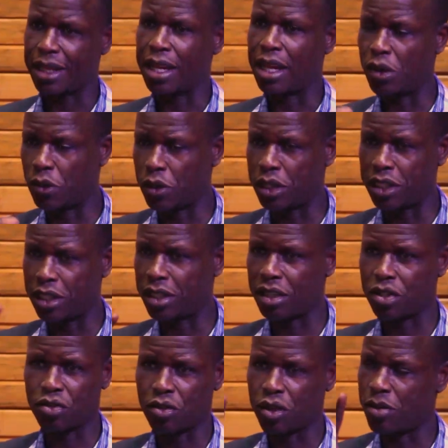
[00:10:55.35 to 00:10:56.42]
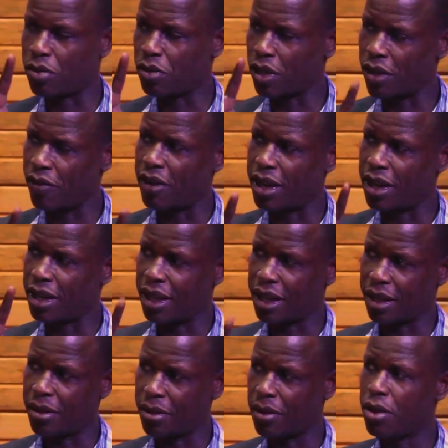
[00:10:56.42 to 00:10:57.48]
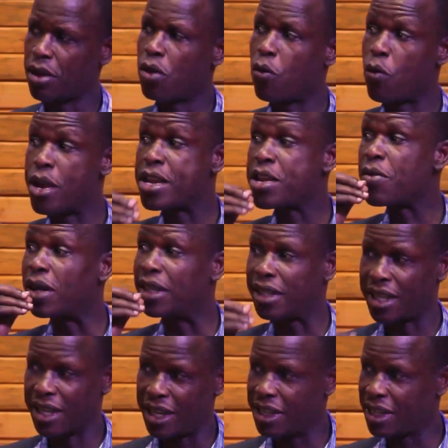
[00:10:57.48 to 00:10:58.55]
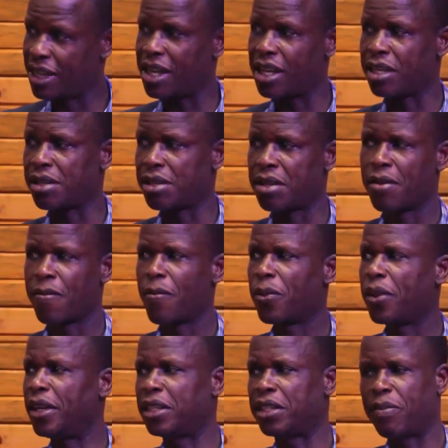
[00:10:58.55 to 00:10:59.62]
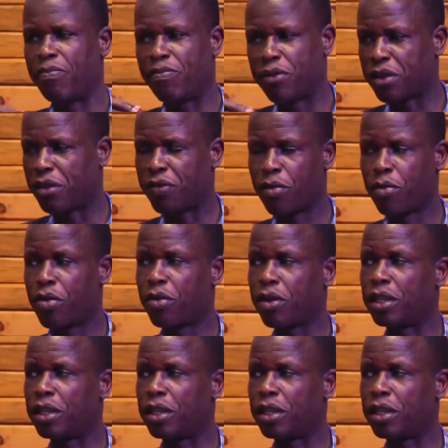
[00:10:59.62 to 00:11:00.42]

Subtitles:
The Lord Jesus took him to heaven and hell when he was 8 years. It's a beautiful book.